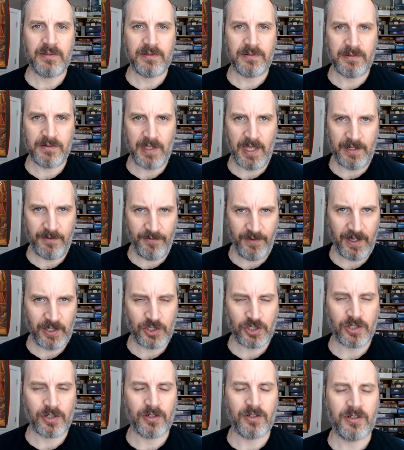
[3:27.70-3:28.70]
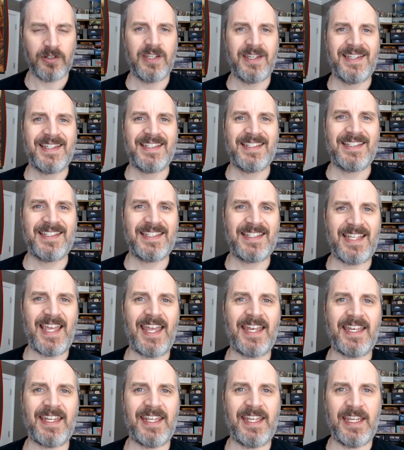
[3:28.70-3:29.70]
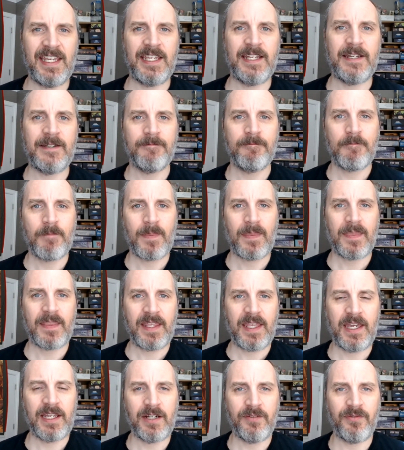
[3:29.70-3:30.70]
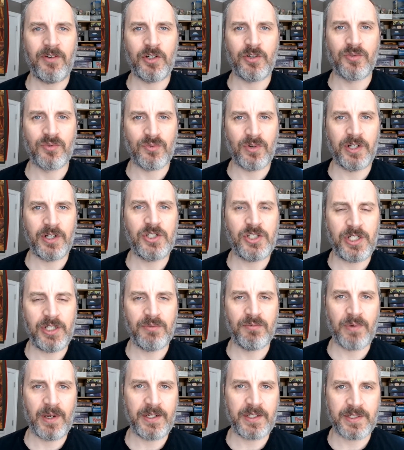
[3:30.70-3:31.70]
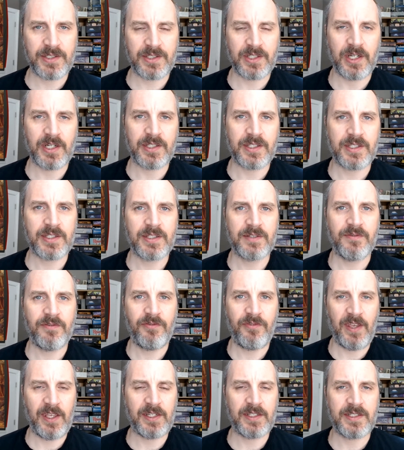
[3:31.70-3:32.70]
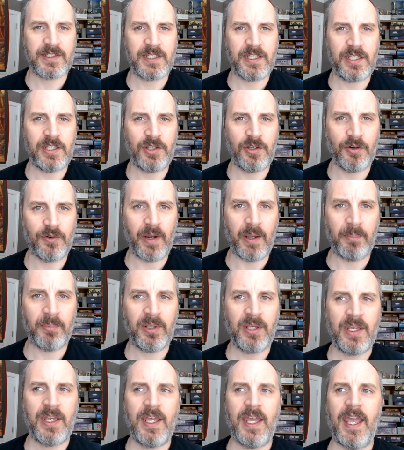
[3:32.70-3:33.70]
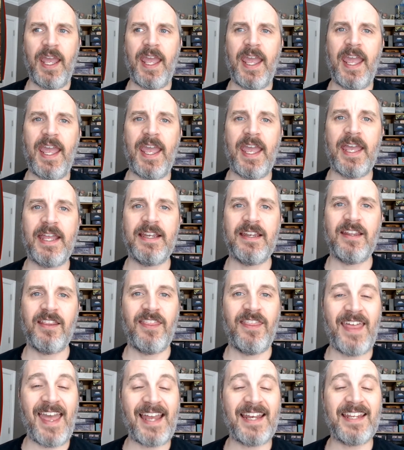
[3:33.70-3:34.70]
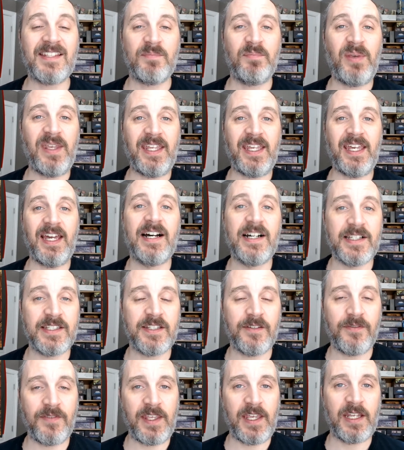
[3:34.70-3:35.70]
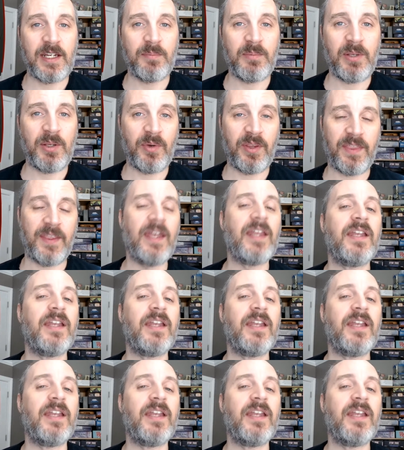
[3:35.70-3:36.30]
adventure set in kind of a grungy Renaissance fantasy Europe. And that is because of The Enemy Within.